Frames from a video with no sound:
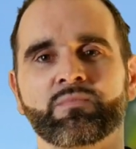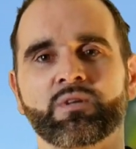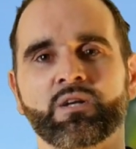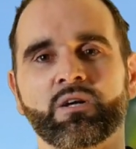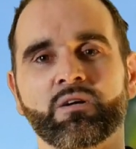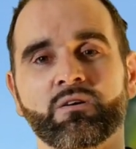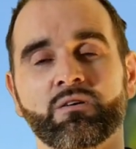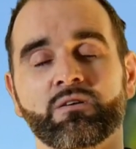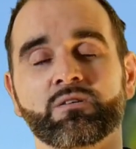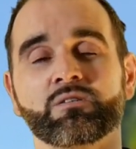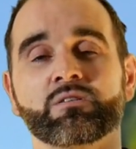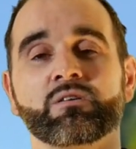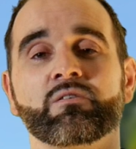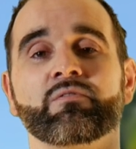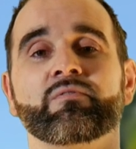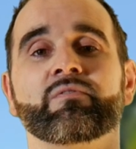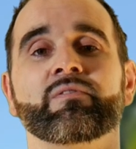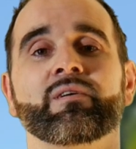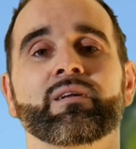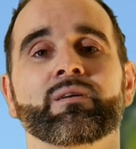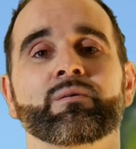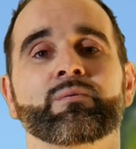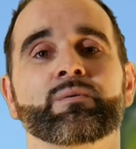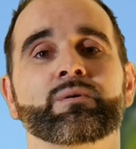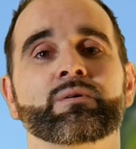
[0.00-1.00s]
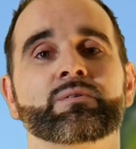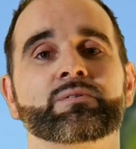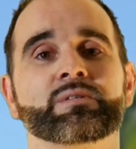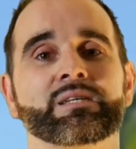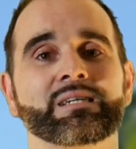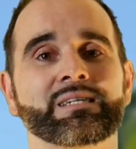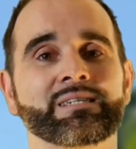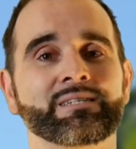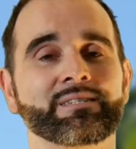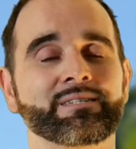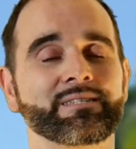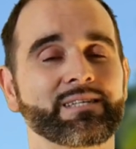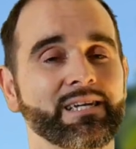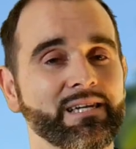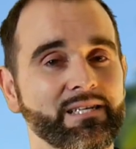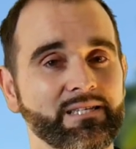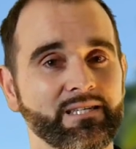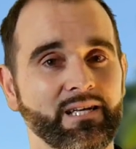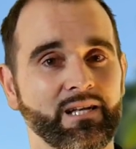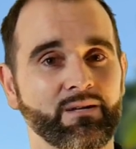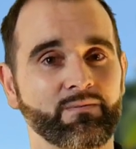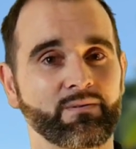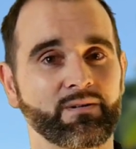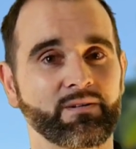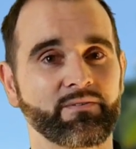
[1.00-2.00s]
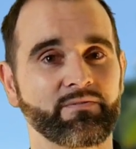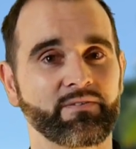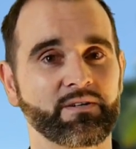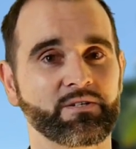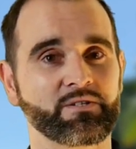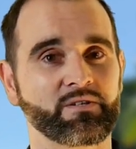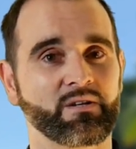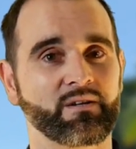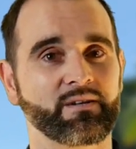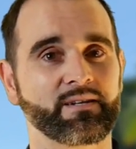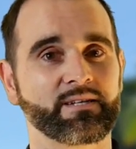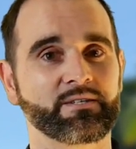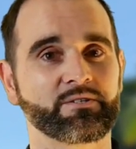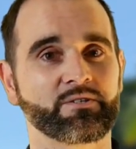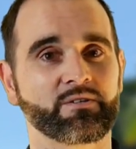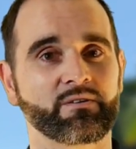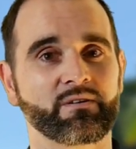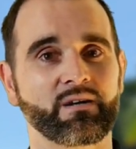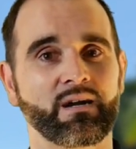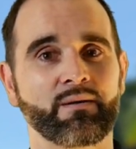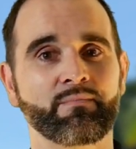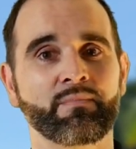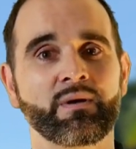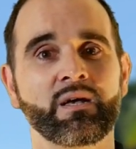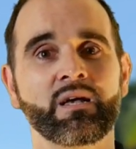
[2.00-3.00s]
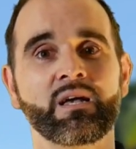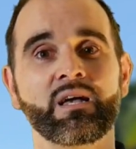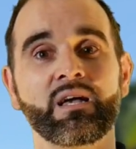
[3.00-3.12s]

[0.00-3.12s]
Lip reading: You can also follow us at Detailing World Official on Instagram.